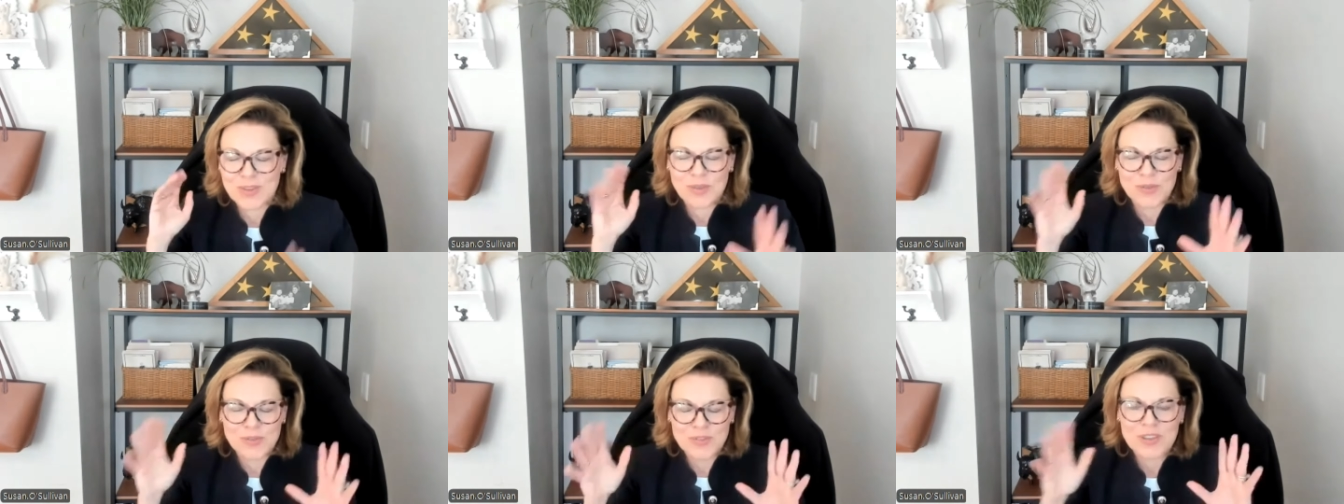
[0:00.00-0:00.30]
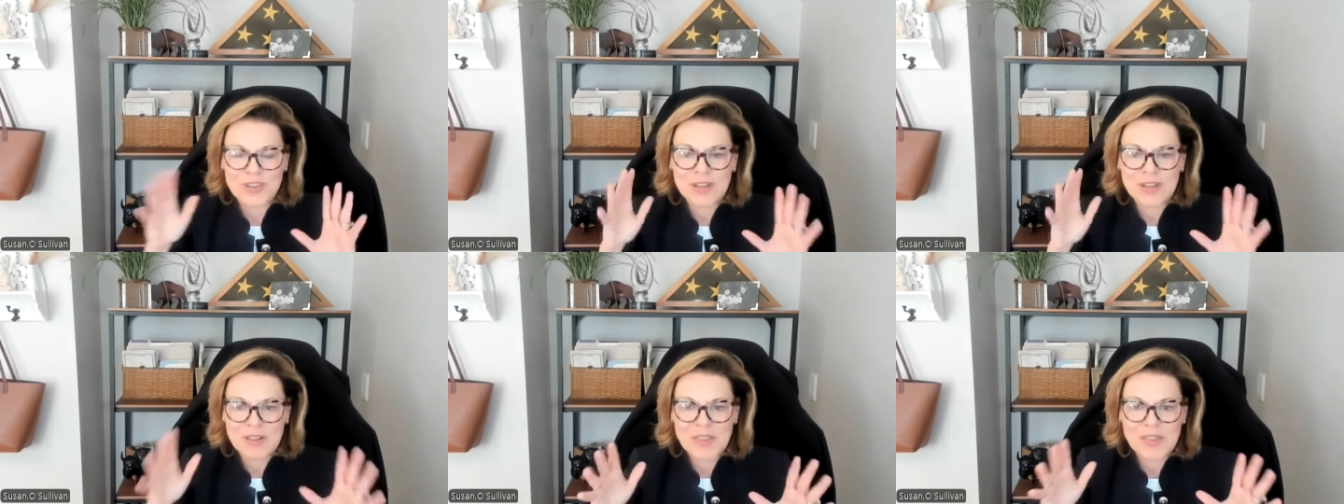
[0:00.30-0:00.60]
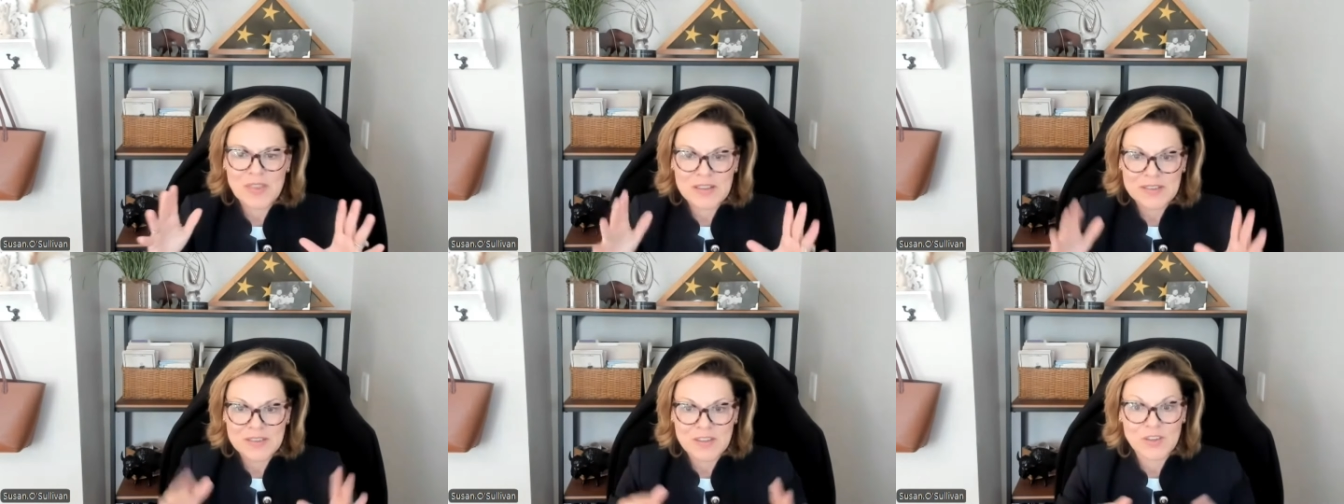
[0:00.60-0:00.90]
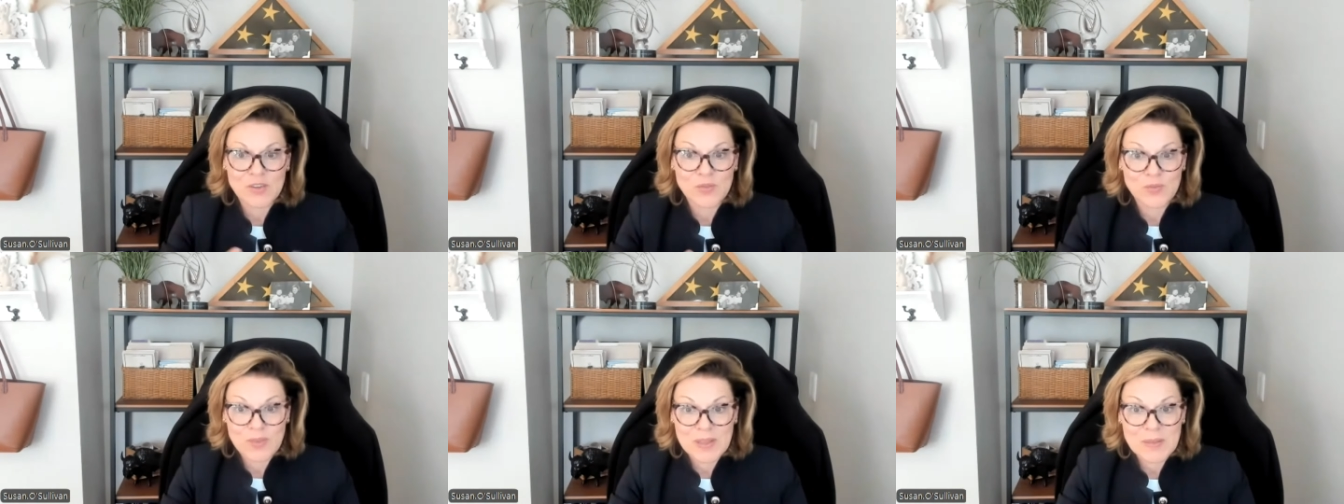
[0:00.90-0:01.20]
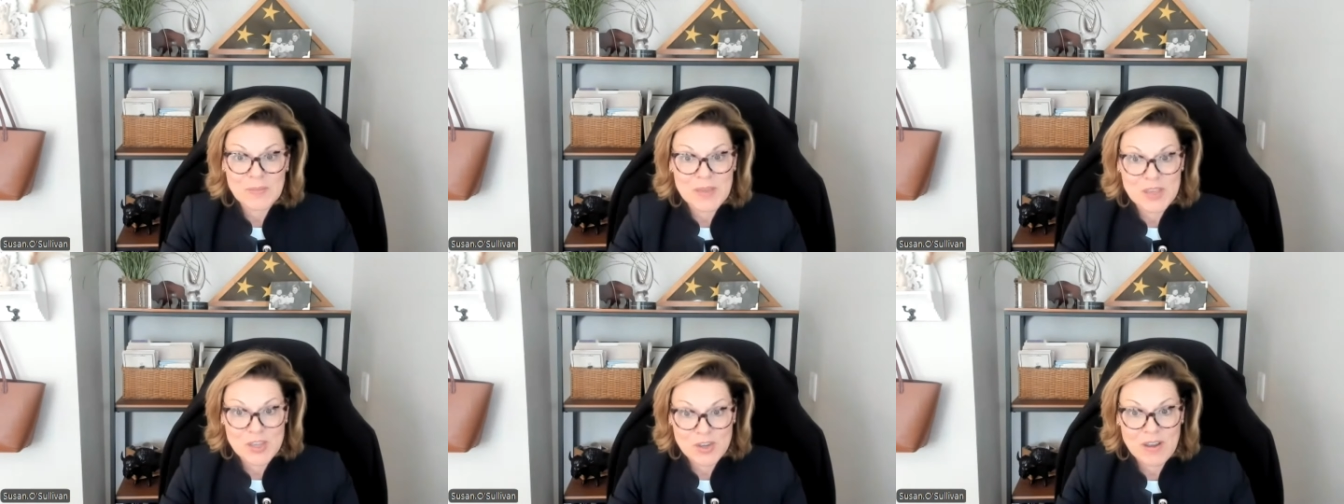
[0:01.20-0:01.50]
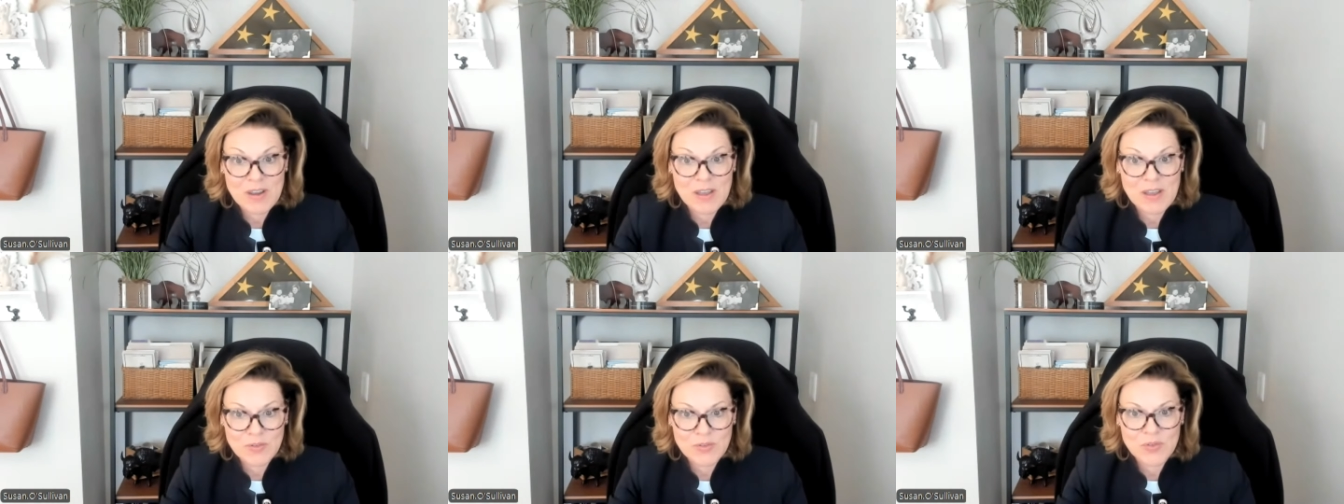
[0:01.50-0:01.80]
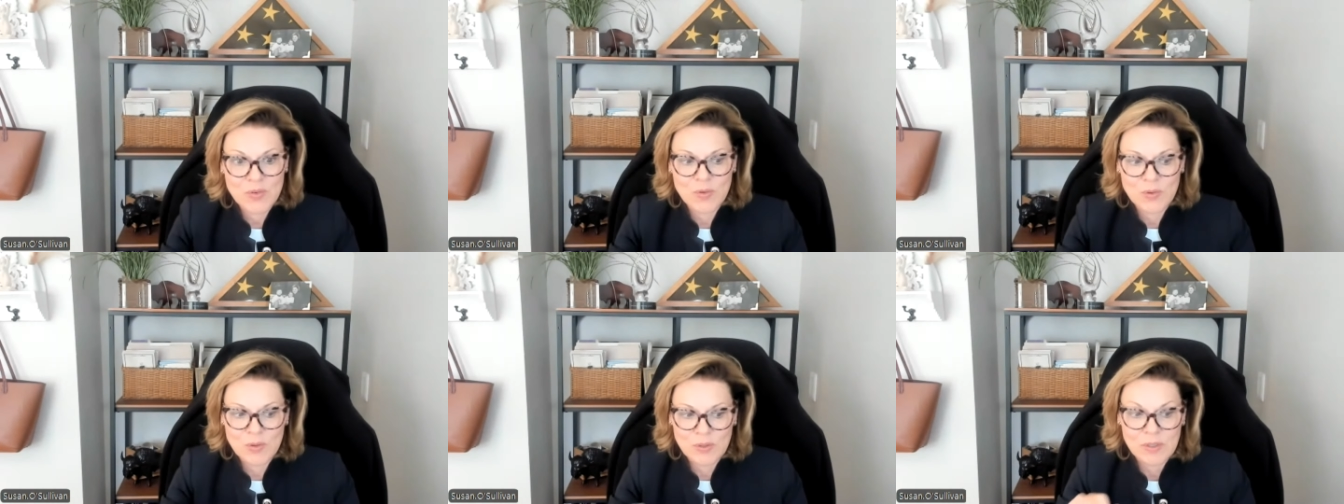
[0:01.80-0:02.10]
those little things that can really make your
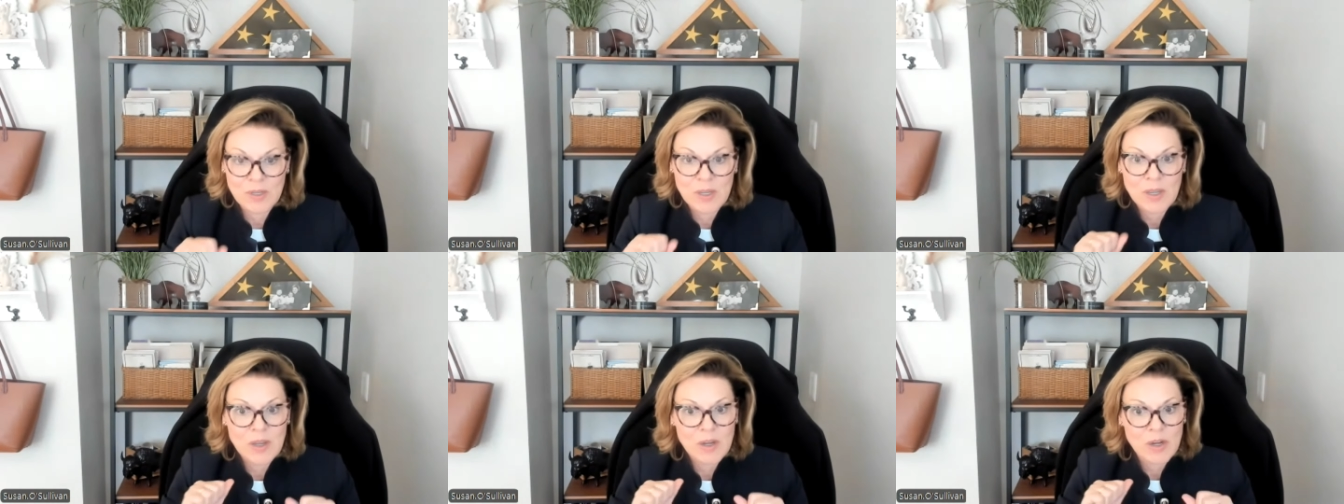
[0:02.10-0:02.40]
household